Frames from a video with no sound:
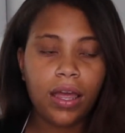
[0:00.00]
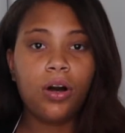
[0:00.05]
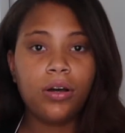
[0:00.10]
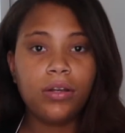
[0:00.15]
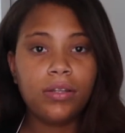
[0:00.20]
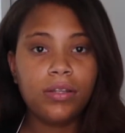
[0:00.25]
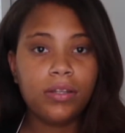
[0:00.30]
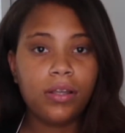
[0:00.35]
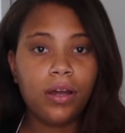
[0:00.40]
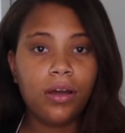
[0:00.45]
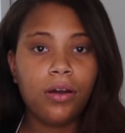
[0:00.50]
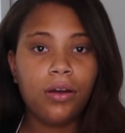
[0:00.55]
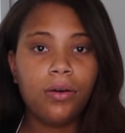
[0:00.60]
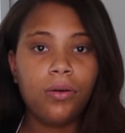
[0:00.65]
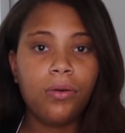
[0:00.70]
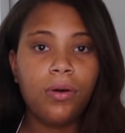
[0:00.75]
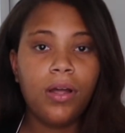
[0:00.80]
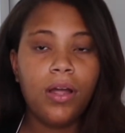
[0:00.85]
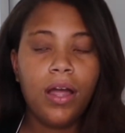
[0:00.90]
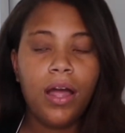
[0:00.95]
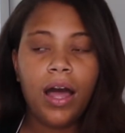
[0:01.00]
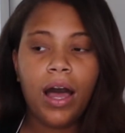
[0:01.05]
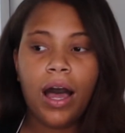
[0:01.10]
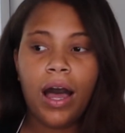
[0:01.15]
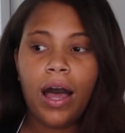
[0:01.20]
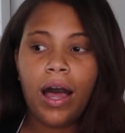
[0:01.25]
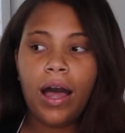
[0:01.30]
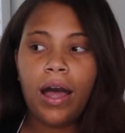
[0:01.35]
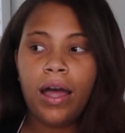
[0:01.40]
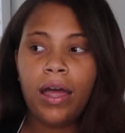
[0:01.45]
Also,
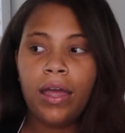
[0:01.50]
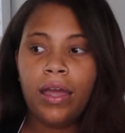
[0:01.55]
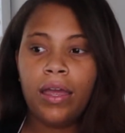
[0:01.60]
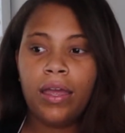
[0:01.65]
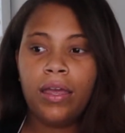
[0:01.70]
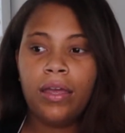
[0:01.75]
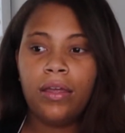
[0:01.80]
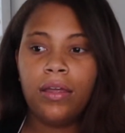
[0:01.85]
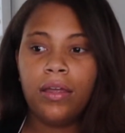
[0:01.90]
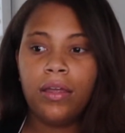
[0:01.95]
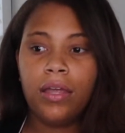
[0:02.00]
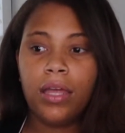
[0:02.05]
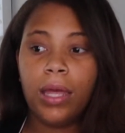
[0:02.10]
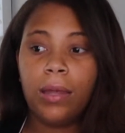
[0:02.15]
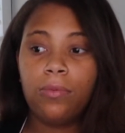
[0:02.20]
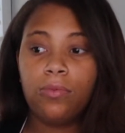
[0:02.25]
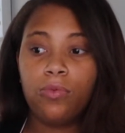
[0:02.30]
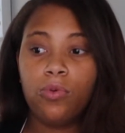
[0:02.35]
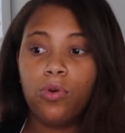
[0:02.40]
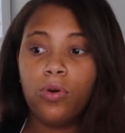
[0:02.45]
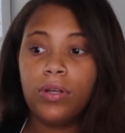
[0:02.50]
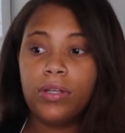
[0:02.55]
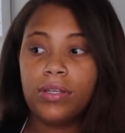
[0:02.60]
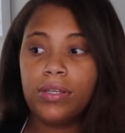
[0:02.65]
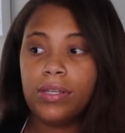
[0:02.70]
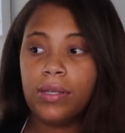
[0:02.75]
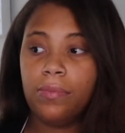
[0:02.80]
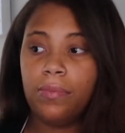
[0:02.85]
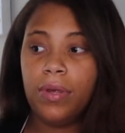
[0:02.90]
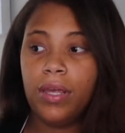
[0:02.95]
I am going
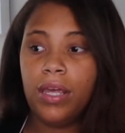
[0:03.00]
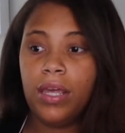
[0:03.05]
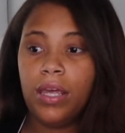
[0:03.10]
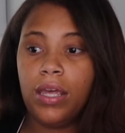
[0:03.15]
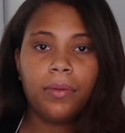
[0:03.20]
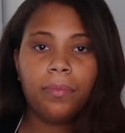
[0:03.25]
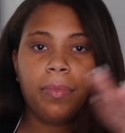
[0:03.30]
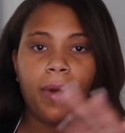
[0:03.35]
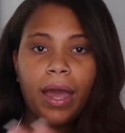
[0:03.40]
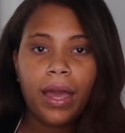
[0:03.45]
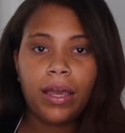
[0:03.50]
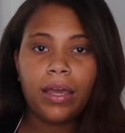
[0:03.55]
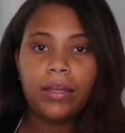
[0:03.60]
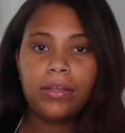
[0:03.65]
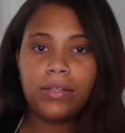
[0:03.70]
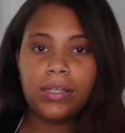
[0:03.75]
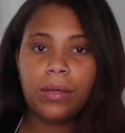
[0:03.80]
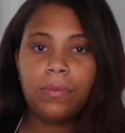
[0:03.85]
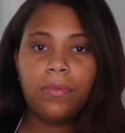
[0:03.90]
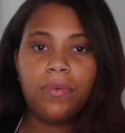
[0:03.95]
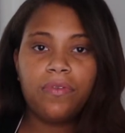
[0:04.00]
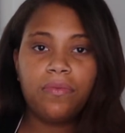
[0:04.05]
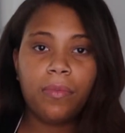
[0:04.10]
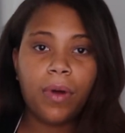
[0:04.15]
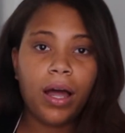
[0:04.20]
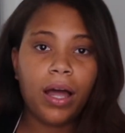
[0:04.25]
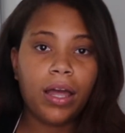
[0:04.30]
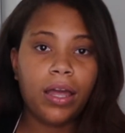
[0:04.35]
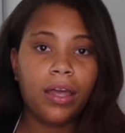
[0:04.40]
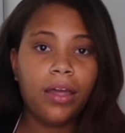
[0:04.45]
to be unpacking some of
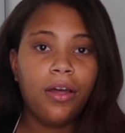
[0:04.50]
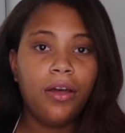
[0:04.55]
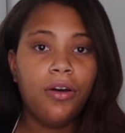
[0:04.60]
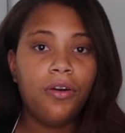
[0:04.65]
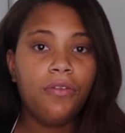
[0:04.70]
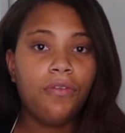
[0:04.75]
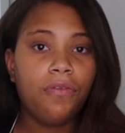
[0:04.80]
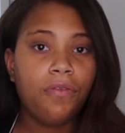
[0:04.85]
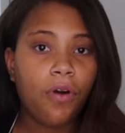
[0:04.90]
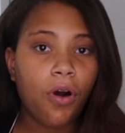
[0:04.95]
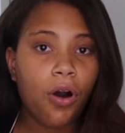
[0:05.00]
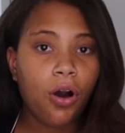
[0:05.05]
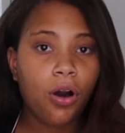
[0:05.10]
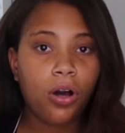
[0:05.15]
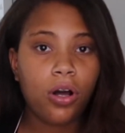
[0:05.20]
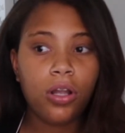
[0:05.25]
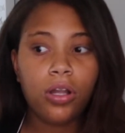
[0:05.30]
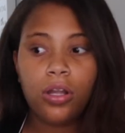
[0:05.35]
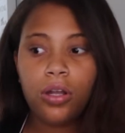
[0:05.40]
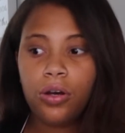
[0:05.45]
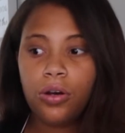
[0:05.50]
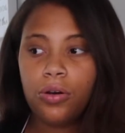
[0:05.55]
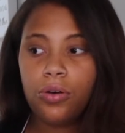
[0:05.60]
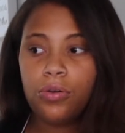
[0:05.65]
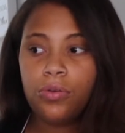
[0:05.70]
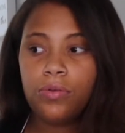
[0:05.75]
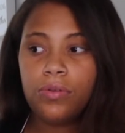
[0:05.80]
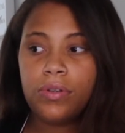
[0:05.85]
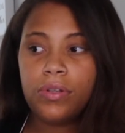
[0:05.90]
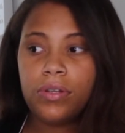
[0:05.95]
my fall
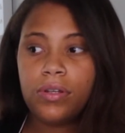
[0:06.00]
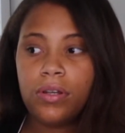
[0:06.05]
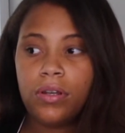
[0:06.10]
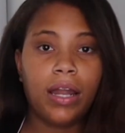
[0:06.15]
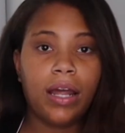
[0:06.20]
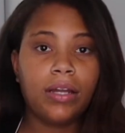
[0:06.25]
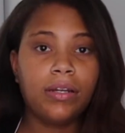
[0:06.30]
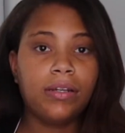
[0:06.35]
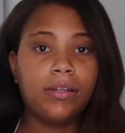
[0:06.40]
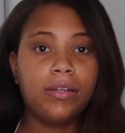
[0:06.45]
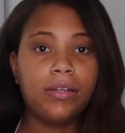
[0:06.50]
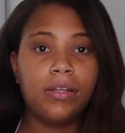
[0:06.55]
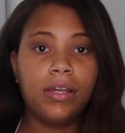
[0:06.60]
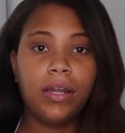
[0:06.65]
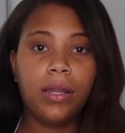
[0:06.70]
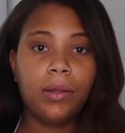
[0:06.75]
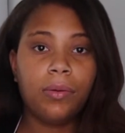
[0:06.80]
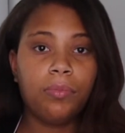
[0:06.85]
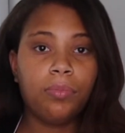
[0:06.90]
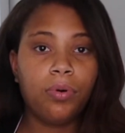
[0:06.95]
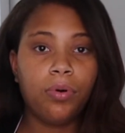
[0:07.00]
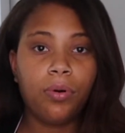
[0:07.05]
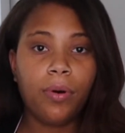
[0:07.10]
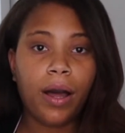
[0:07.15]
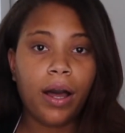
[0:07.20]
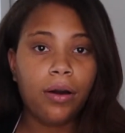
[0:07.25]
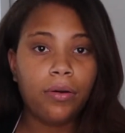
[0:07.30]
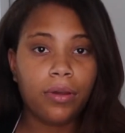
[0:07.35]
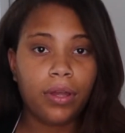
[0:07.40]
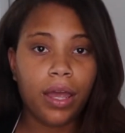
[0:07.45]
clothes that I just didn't pull
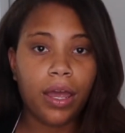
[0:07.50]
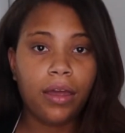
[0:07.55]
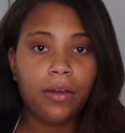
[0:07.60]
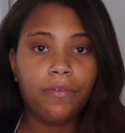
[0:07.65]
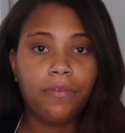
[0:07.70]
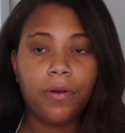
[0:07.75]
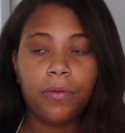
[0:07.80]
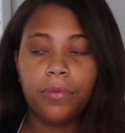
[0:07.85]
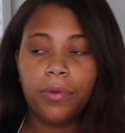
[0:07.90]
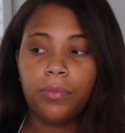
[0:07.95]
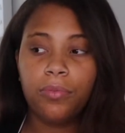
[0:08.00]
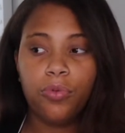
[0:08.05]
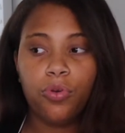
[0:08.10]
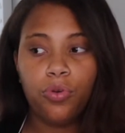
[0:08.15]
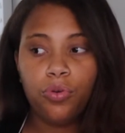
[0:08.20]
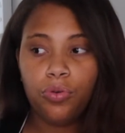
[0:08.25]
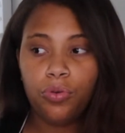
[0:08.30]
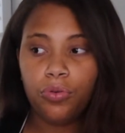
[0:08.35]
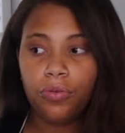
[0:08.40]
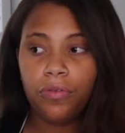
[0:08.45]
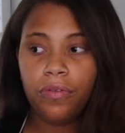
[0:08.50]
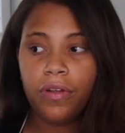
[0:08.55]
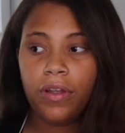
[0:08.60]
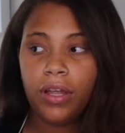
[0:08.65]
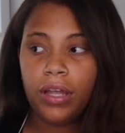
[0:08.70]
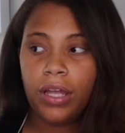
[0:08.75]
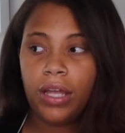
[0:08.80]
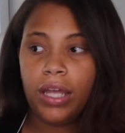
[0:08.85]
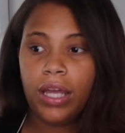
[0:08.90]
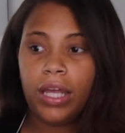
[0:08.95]
out yet from the move,
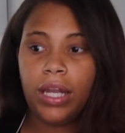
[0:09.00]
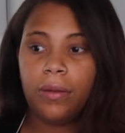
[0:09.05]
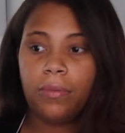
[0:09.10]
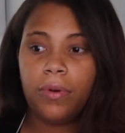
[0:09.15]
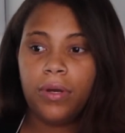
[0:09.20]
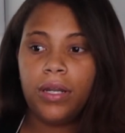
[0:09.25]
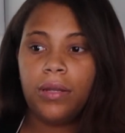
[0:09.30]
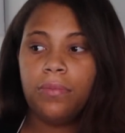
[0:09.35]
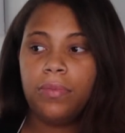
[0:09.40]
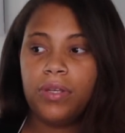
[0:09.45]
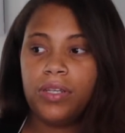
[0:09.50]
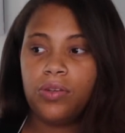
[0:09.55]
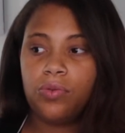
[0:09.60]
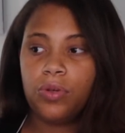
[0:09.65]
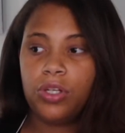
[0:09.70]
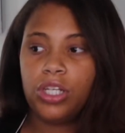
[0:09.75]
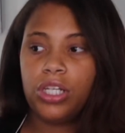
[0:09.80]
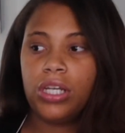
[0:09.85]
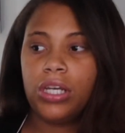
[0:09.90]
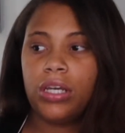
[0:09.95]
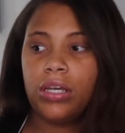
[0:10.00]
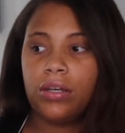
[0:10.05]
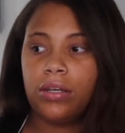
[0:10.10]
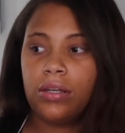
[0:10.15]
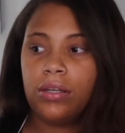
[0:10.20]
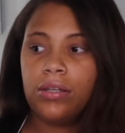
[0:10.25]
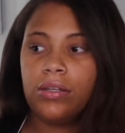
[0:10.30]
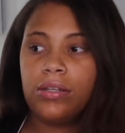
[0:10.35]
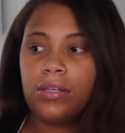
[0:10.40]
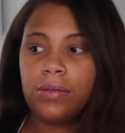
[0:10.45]
and I'm gonna be
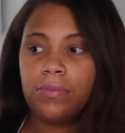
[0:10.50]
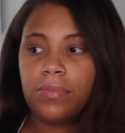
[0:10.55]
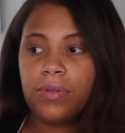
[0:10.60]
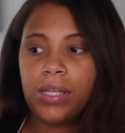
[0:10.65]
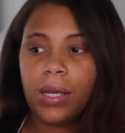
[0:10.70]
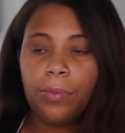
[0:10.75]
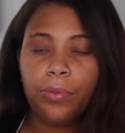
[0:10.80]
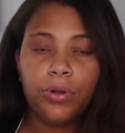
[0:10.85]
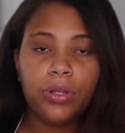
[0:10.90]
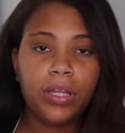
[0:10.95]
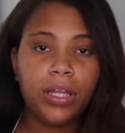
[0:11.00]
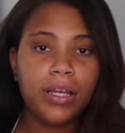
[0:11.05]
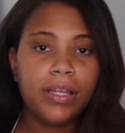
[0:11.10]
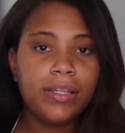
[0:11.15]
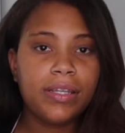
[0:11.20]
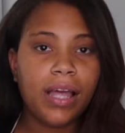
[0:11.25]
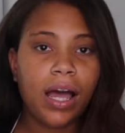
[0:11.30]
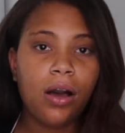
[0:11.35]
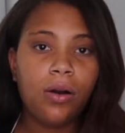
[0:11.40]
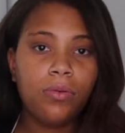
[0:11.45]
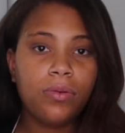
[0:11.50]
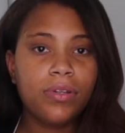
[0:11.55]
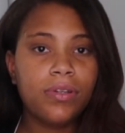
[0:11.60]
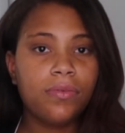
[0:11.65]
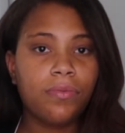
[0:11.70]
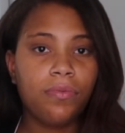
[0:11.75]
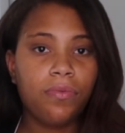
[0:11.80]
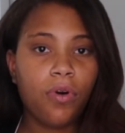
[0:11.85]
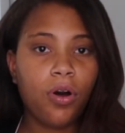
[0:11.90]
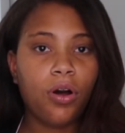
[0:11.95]
switching some summer things out with
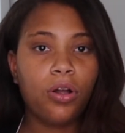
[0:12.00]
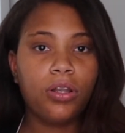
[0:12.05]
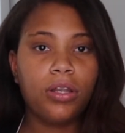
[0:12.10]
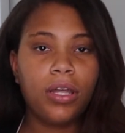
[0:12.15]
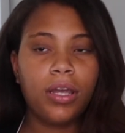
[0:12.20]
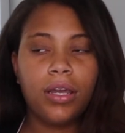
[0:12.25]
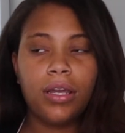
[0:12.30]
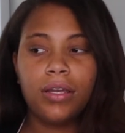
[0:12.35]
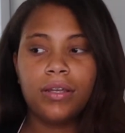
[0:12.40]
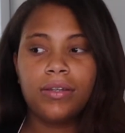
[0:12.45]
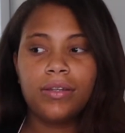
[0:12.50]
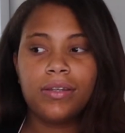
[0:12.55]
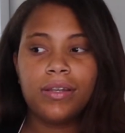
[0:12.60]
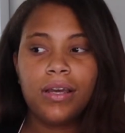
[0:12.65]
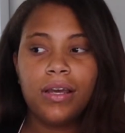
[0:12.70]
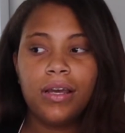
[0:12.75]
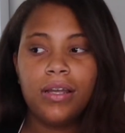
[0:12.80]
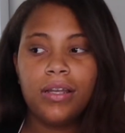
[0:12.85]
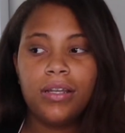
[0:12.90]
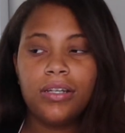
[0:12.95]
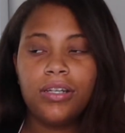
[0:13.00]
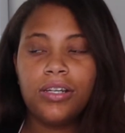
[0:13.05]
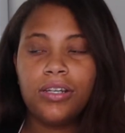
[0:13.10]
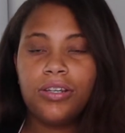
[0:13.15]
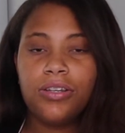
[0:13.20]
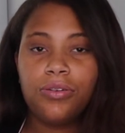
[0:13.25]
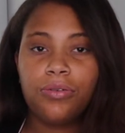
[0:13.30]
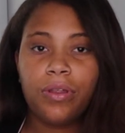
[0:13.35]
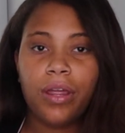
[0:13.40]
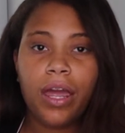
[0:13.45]
some fall things
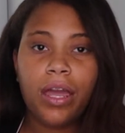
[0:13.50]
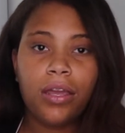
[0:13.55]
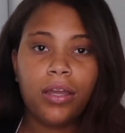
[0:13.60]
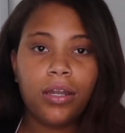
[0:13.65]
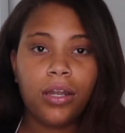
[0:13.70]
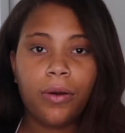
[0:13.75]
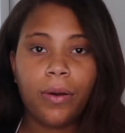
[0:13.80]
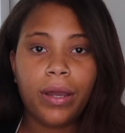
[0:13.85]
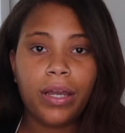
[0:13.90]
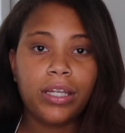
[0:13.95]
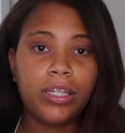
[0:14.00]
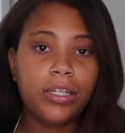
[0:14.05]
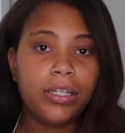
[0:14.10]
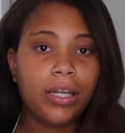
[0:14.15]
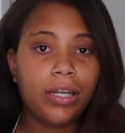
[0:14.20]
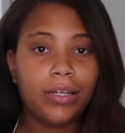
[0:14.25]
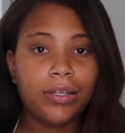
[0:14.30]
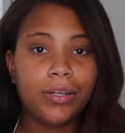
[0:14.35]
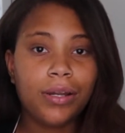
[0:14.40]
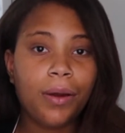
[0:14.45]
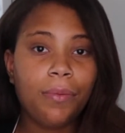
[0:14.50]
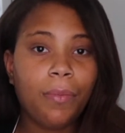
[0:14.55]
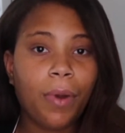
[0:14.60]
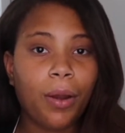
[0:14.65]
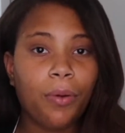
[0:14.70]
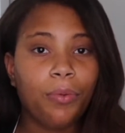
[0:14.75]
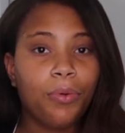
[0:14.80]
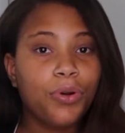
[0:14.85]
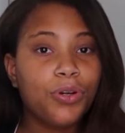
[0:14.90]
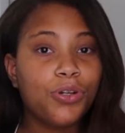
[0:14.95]
just so that, you know, I can change up
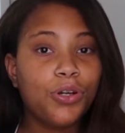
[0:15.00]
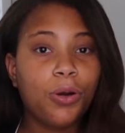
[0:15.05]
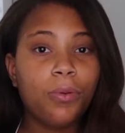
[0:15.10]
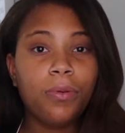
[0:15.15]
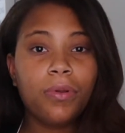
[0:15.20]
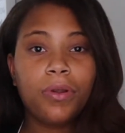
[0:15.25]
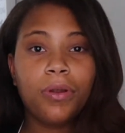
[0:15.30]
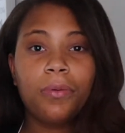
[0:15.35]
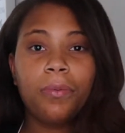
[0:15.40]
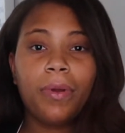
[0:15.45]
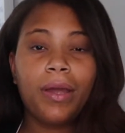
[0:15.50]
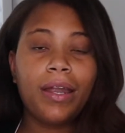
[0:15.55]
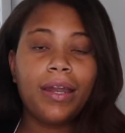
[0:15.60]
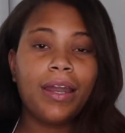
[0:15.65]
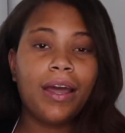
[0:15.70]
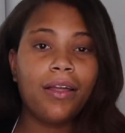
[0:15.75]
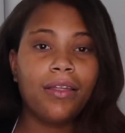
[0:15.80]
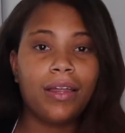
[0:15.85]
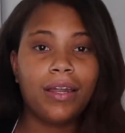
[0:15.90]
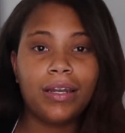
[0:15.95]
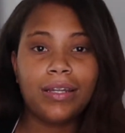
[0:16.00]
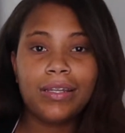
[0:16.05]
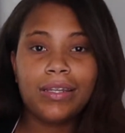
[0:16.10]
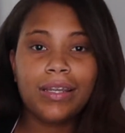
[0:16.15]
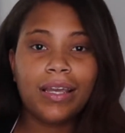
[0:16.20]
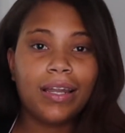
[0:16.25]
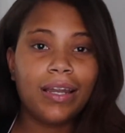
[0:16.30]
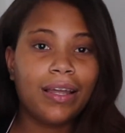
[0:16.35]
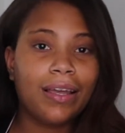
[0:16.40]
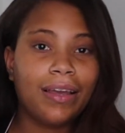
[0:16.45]
my wardrobe a little bit now that
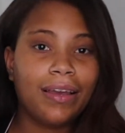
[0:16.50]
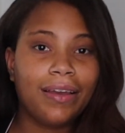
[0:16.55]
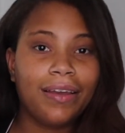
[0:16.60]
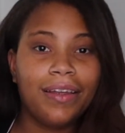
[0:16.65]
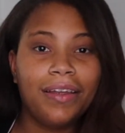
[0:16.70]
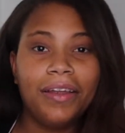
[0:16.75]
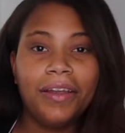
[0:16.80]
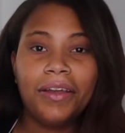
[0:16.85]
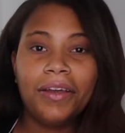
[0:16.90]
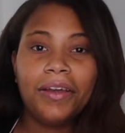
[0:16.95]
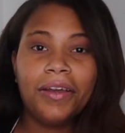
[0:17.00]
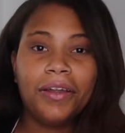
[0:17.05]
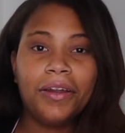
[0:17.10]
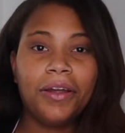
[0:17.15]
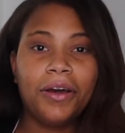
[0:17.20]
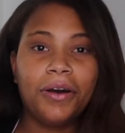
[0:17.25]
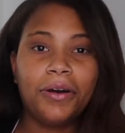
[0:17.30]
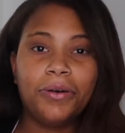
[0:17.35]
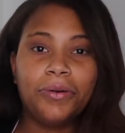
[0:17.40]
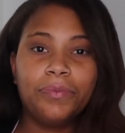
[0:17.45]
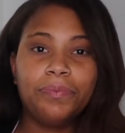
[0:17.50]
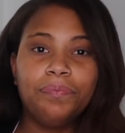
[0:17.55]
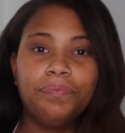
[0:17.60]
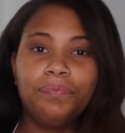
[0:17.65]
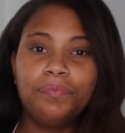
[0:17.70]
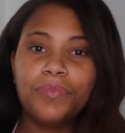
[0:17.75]
it's getting, you know,